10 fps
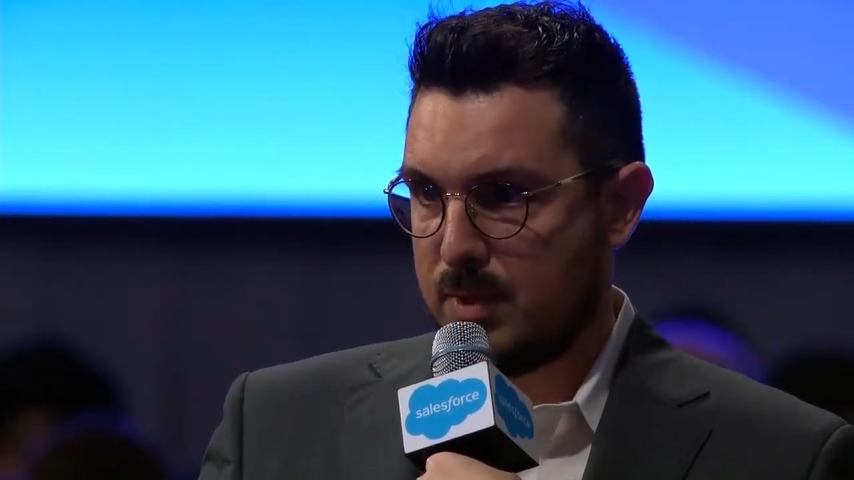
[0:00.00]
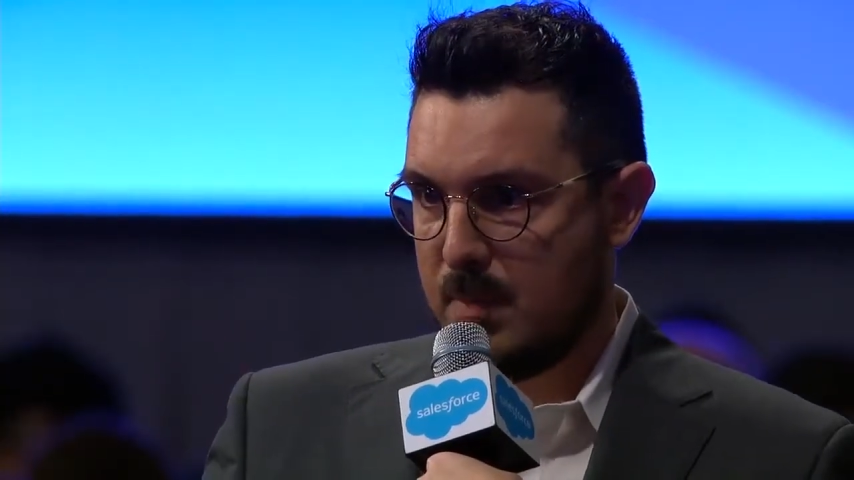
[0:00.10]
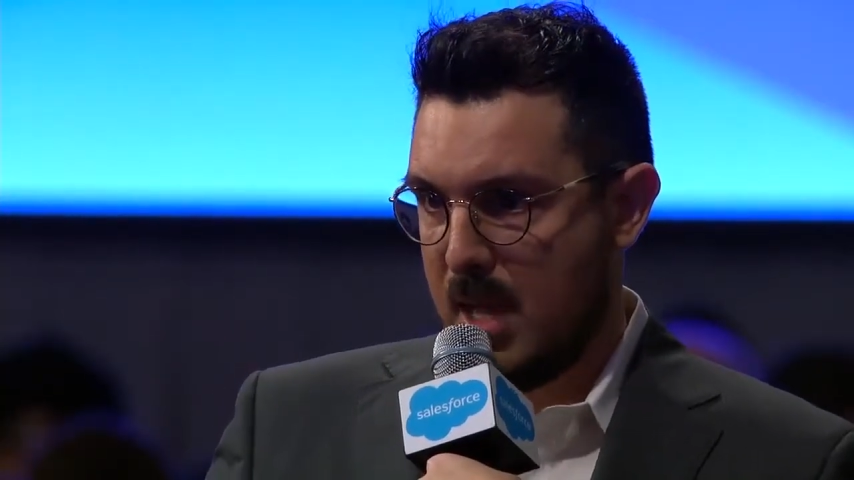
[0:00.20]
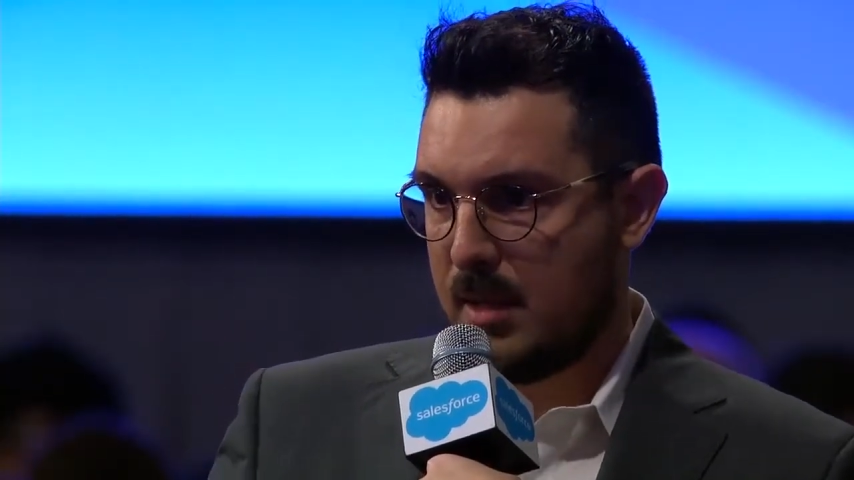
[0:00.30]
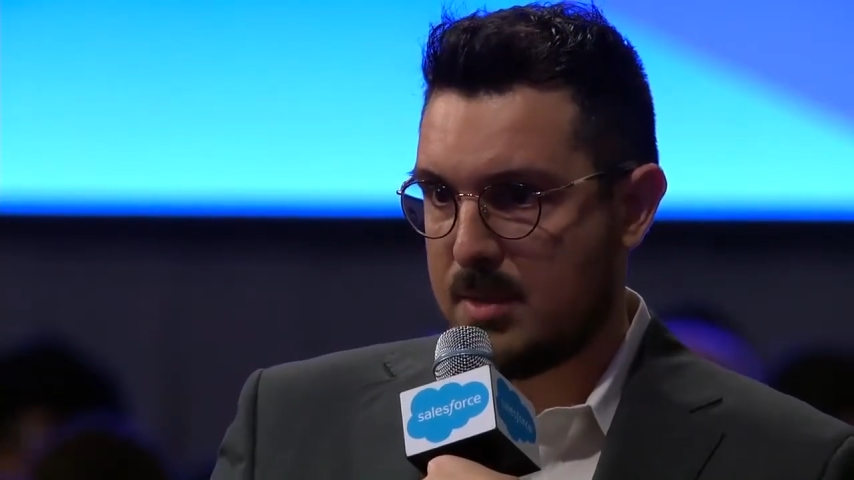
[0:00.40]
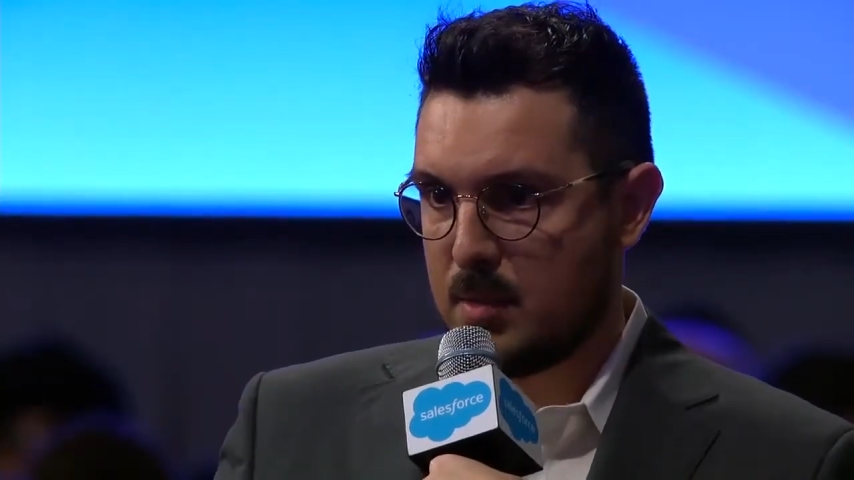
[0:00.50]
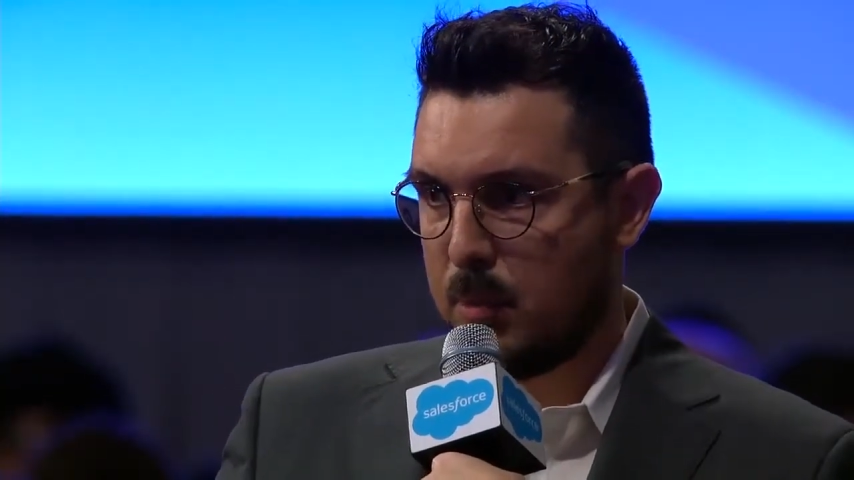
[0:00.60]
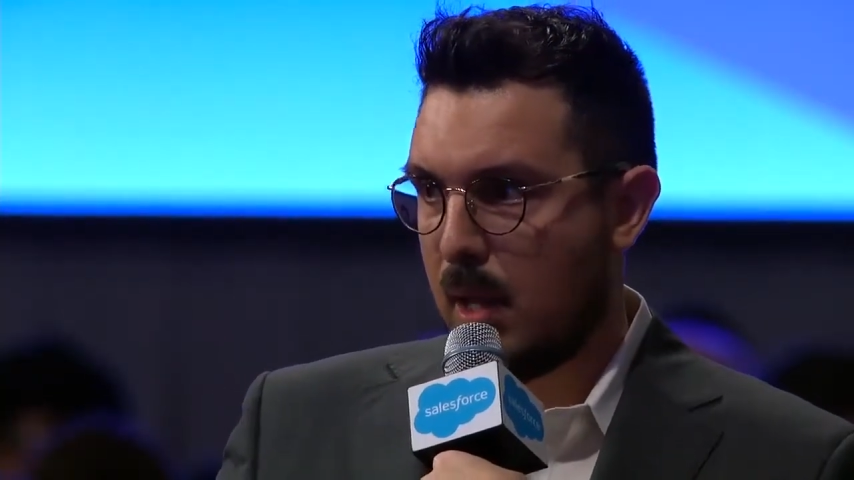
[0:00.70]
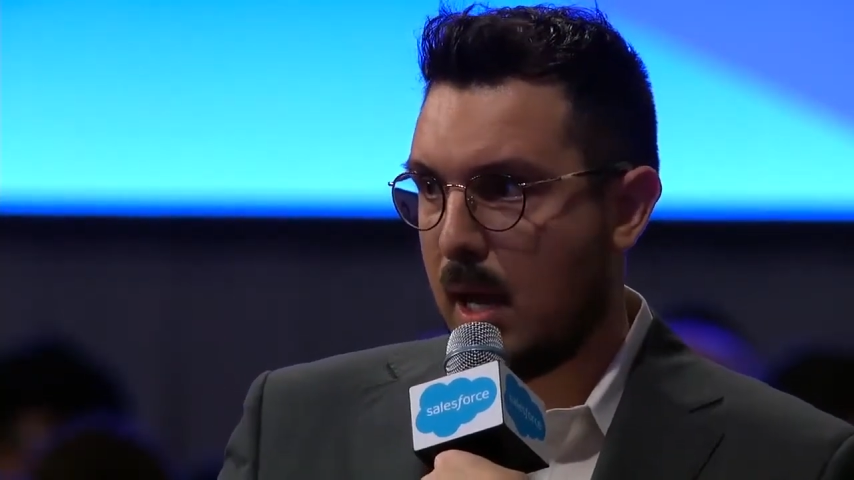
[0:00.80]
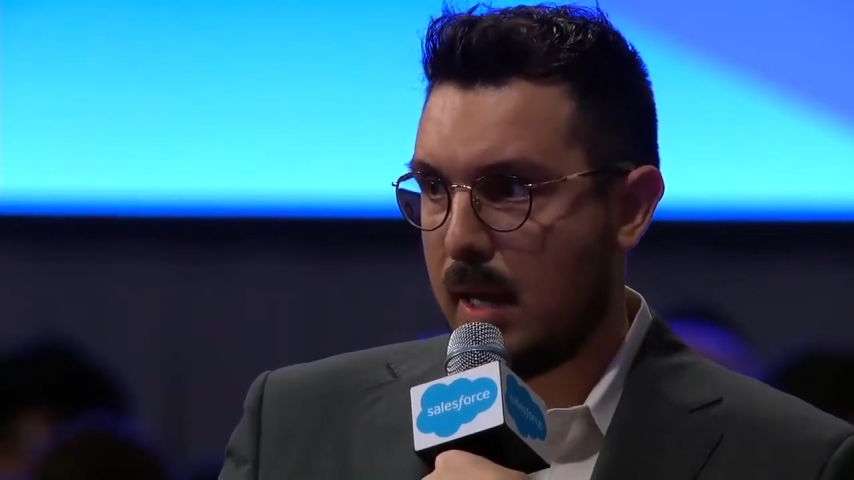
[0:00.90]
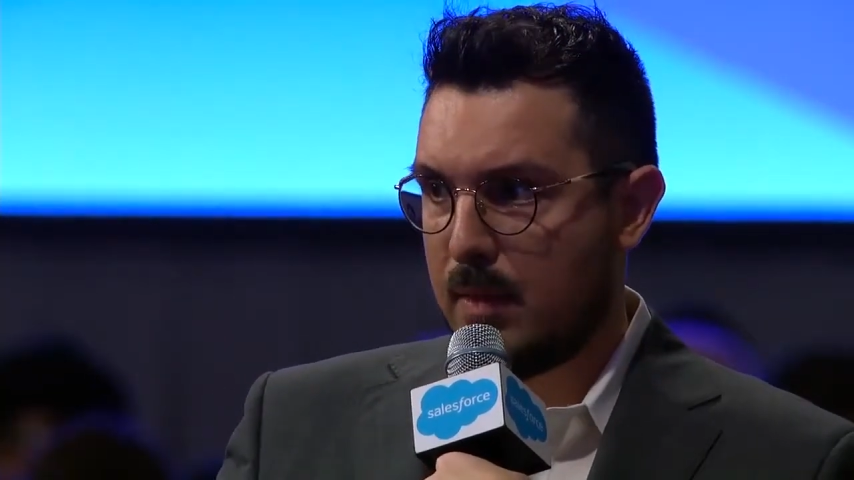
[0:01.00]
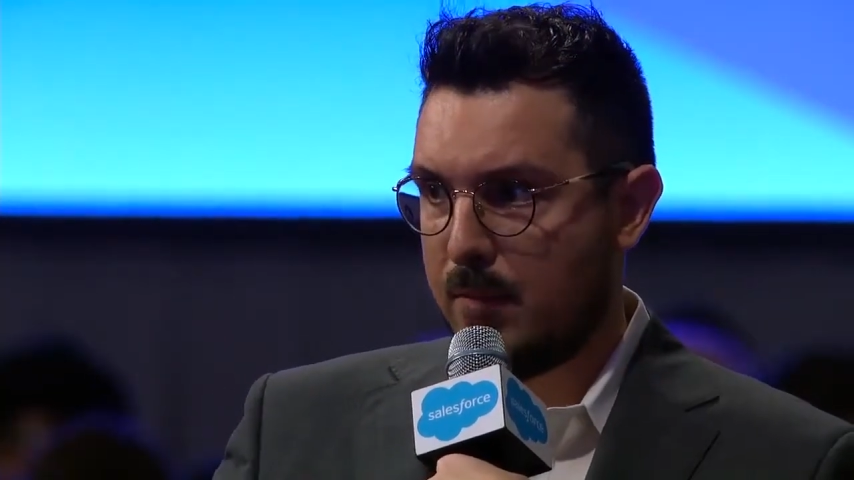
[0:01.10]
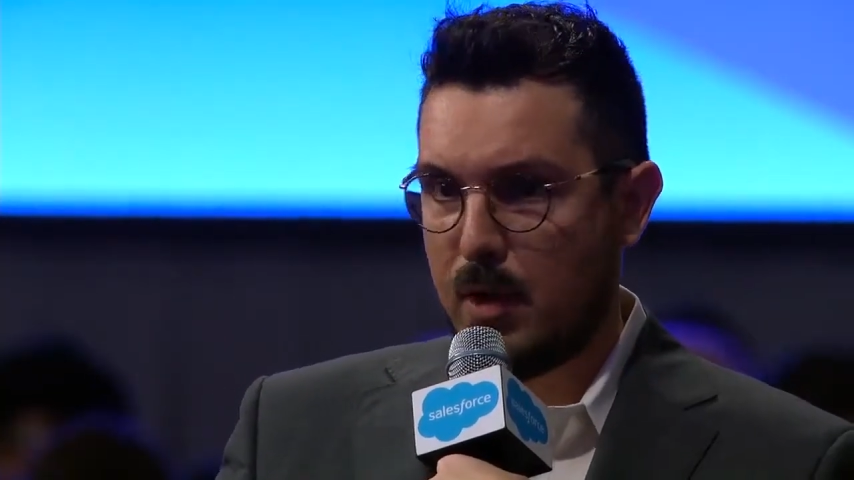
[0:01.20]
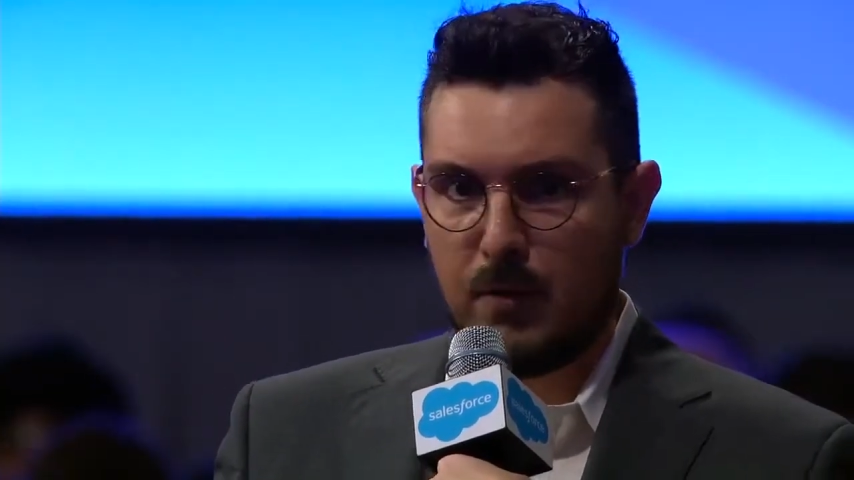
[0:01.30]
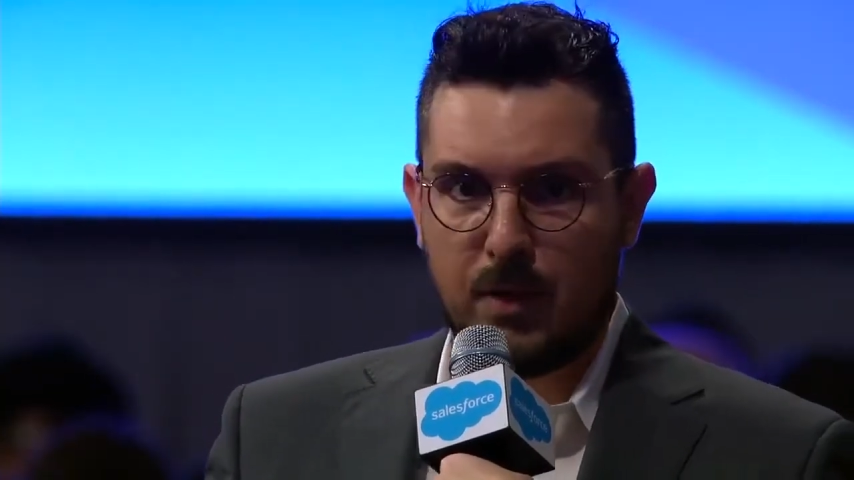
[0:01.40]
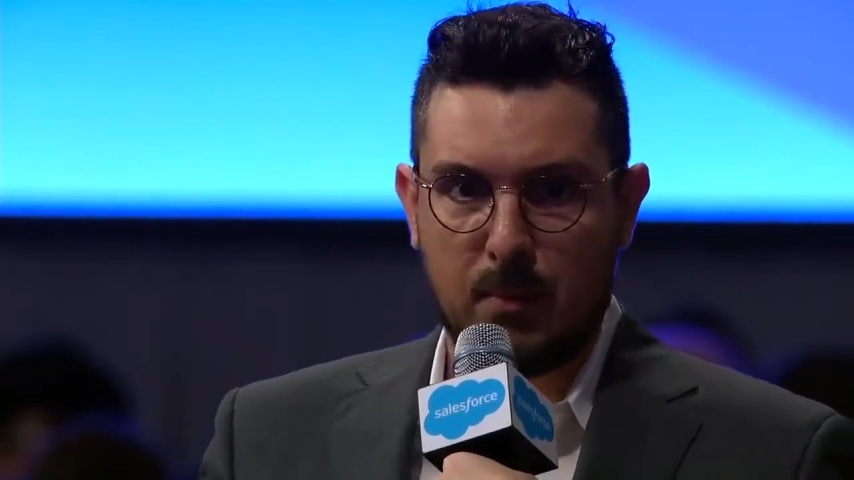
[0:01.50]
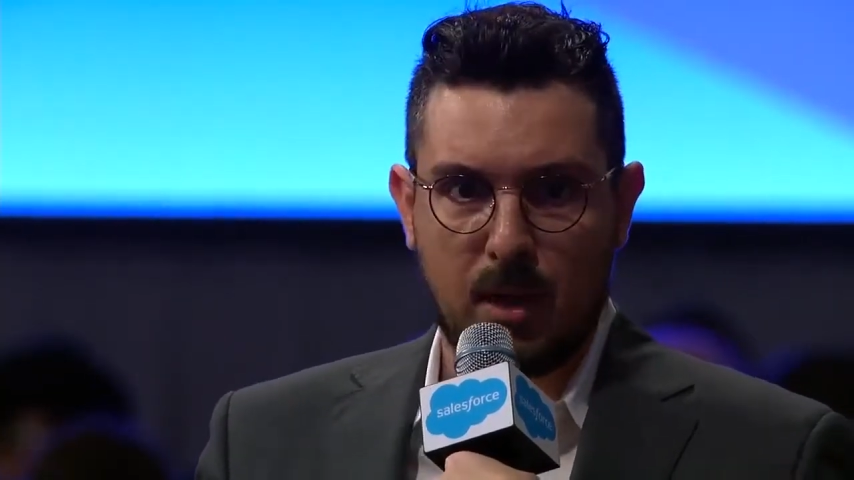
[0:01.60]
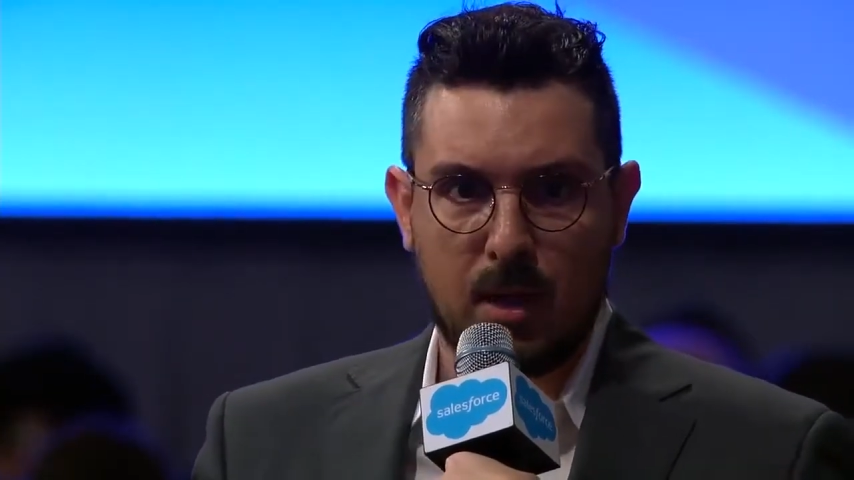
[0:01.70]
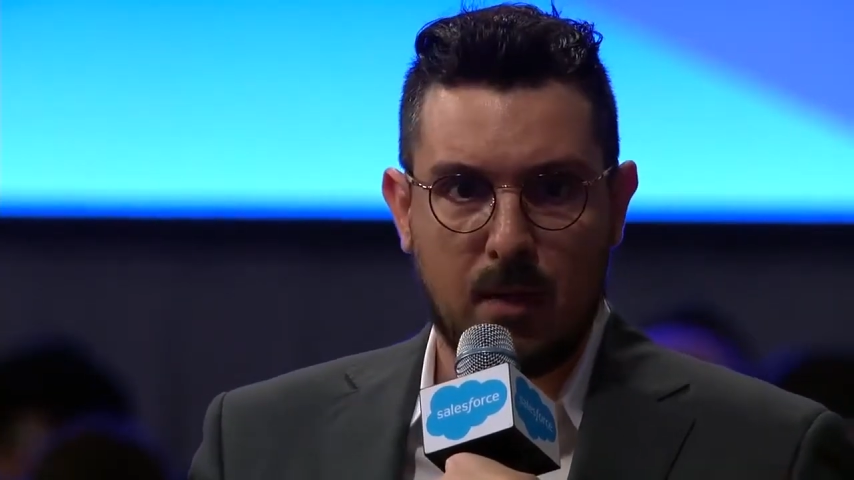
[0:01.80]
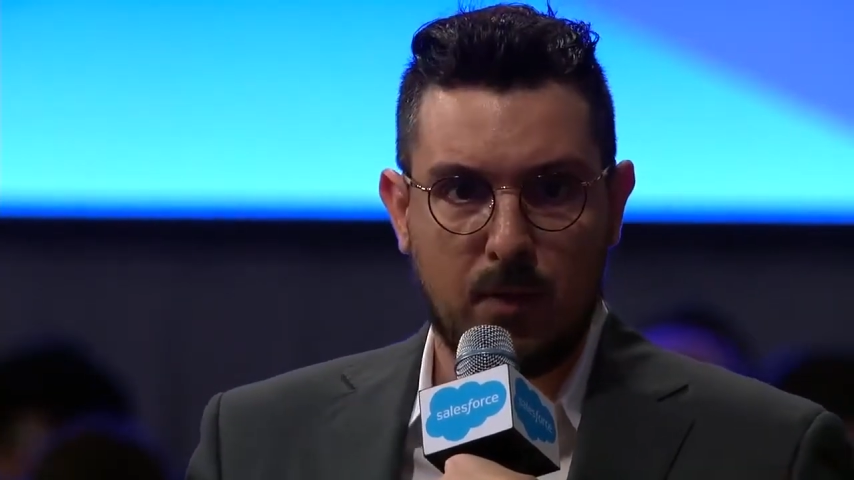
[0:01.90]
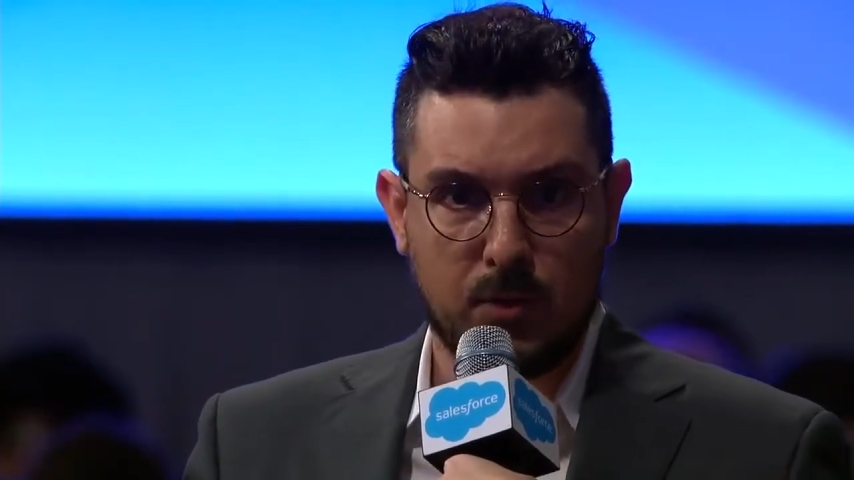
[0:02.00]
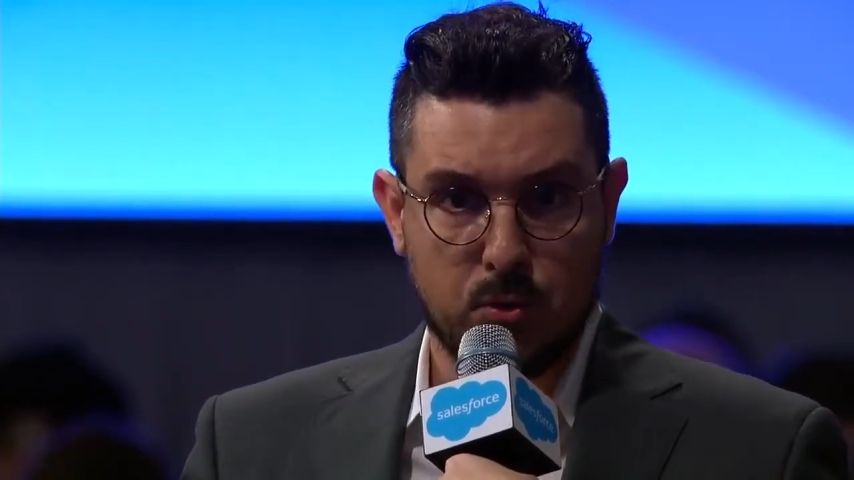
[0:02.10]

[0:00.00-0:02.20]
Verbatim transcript: demand and supply at the very fundamental level.